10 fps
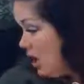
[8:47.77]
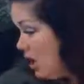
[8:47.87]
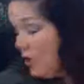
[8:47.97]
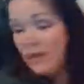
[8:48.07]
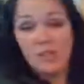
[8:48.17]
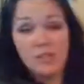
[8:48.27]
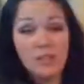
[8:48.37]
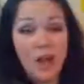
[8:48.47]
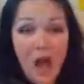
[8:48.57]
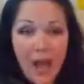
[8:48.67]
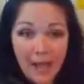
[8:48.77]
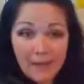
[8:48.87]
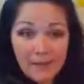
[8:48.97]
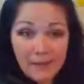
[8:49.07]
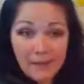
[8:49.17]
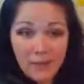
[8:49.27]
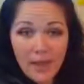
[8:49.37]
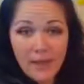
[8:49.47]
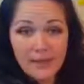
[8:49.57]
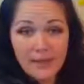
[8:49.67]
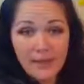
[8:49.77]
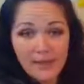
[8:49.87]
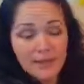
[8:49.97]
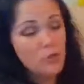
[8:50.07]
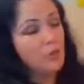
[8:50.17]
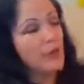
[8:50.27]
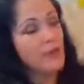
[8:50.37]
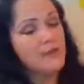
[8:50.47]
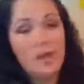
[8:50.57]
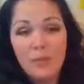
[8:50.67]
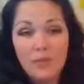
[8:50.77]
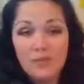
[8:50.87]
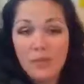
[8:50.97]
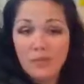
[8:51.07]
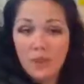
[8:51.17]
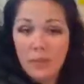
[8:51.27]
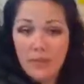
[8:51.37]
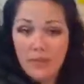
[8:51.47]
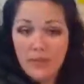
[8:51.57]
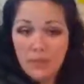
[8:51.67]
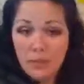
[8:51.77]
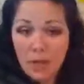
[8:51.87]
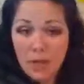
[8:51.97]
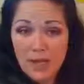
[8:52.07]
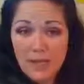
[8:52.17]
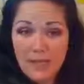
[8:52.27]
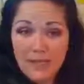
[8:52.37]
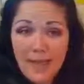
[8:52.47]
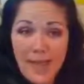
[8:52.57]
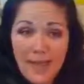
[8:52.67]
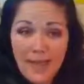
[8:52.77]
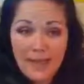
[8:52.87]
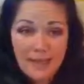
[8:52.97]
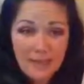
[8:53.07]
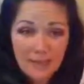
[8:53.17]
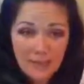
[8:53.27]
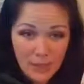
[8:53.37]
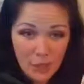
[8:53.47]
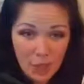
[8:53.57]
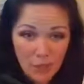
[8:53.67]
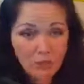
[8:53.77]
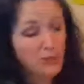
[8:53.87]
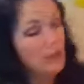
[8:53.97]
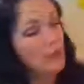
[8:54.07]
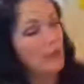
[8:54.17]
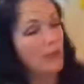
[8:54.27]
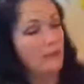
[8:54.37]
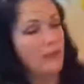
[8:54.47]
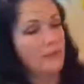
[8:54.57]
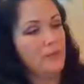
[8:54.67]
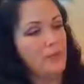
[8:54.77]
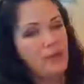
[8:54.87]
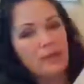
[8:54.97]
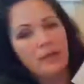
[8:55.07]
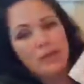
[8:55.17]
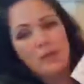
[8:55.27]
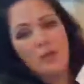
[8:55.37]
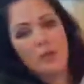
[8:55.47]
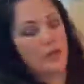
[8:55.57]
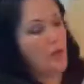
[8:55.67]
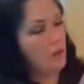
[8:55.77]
Oh, it's I didn't know that. See, Juliana's helping us out. She told me that this book is a TV show. All right, here we go.